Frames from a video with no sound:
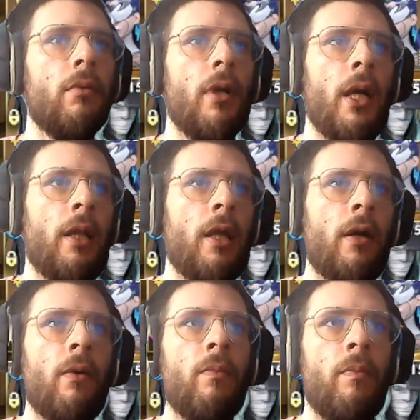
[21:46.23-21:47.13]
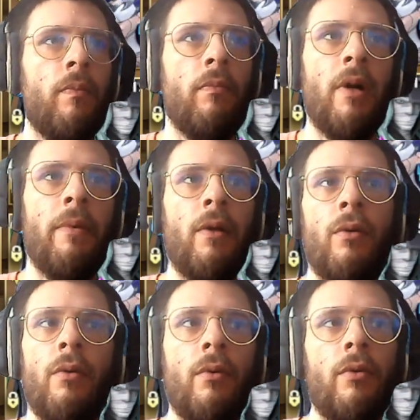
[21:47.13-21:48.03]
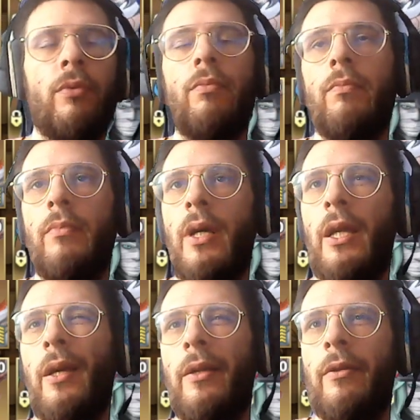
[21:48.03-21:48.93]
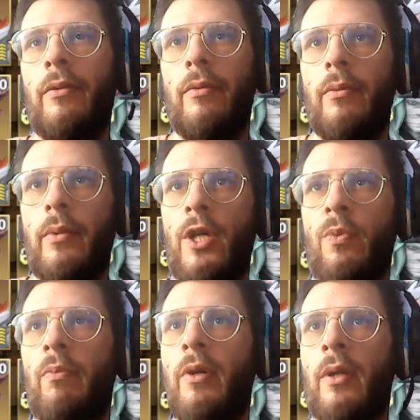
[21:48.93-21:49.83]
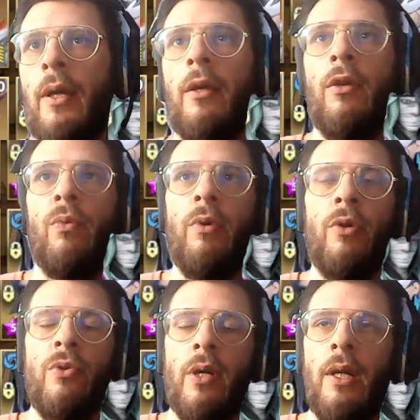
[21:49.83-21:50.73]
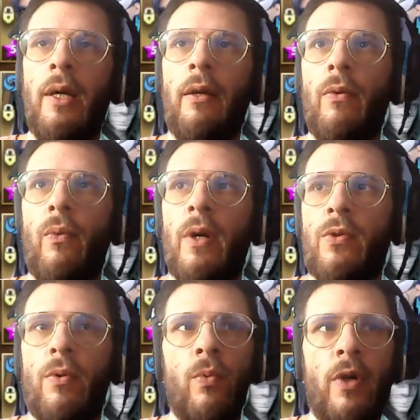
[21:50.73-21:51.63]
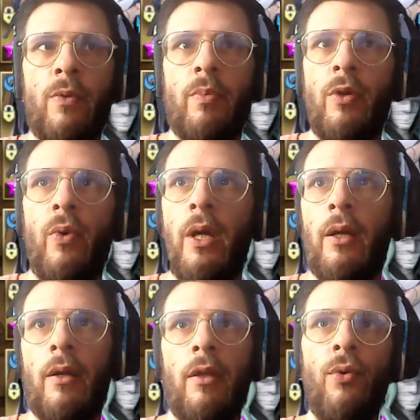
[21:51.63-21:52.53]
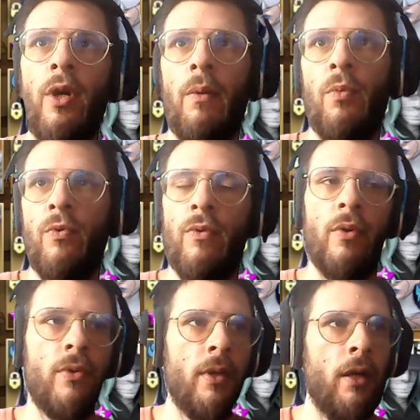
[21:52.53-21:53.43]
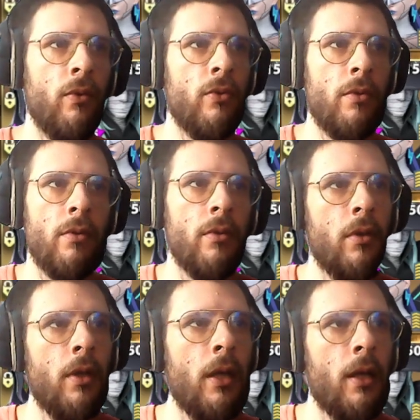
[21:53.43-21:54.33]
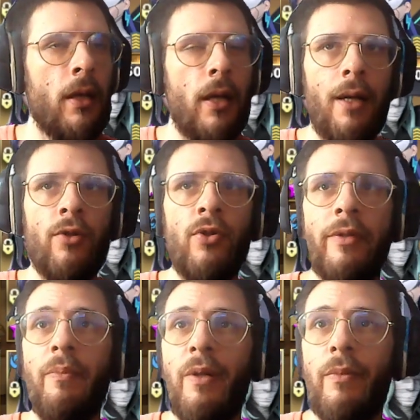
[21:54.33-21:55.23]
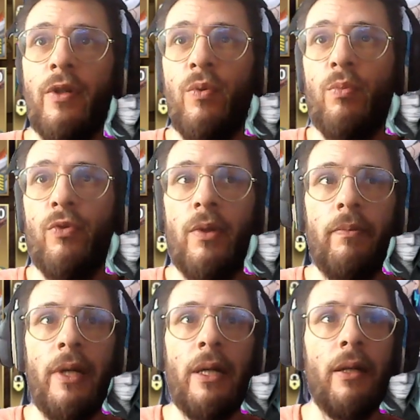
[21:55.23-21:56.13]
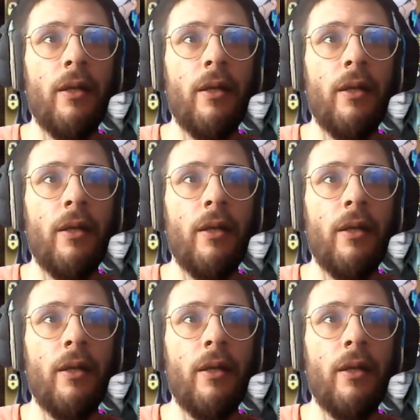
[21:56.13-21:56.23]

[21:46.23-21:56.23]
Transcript: And now Mamelou or any other HP burning you'd be using like once or twice per week. You can move those echoes and just remember to move them back.